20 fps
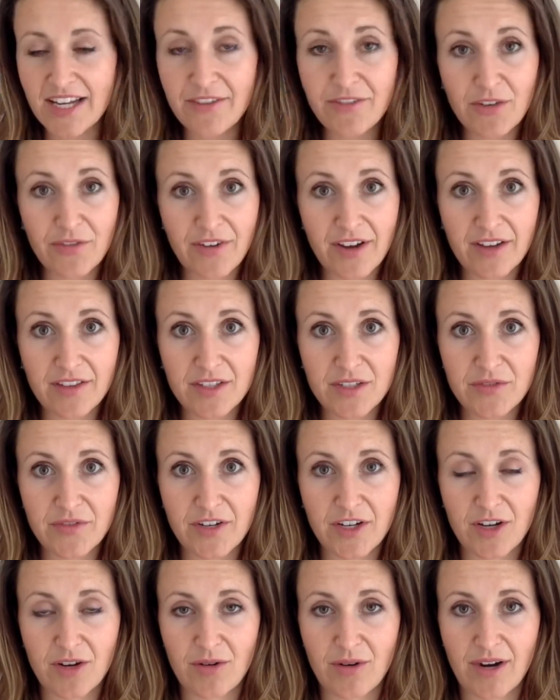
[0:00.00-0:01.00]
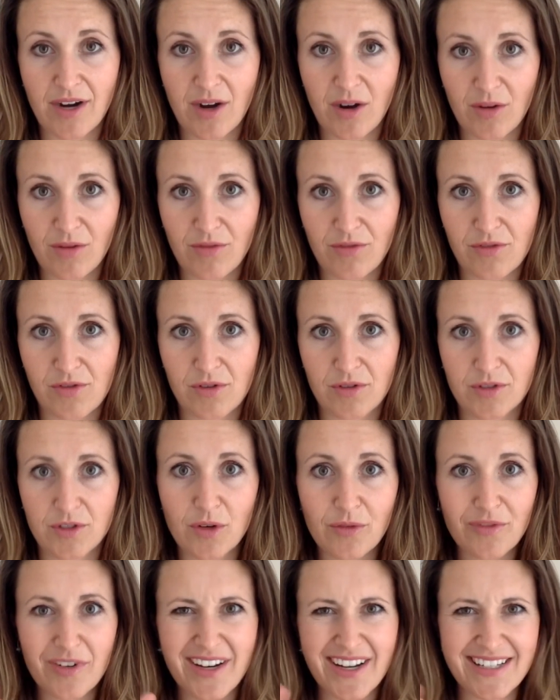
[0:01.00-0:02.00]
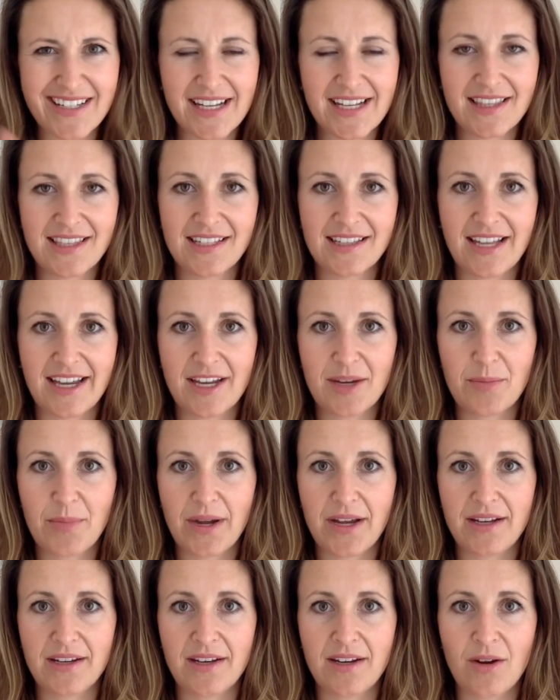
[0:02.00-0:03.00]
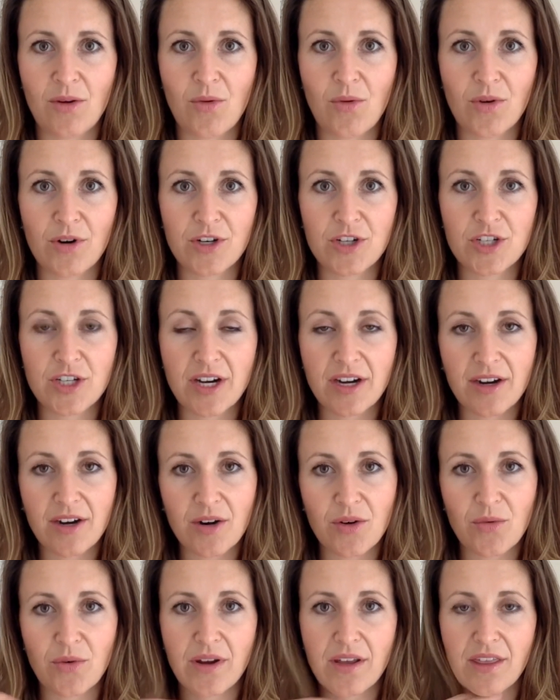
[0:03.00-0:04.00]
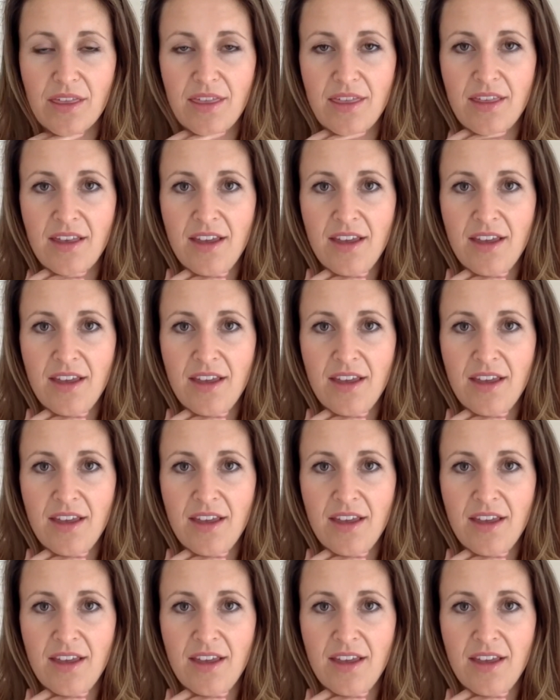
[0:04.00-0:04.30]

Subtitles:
found this video helpful, don't forget to hit the like button or share it with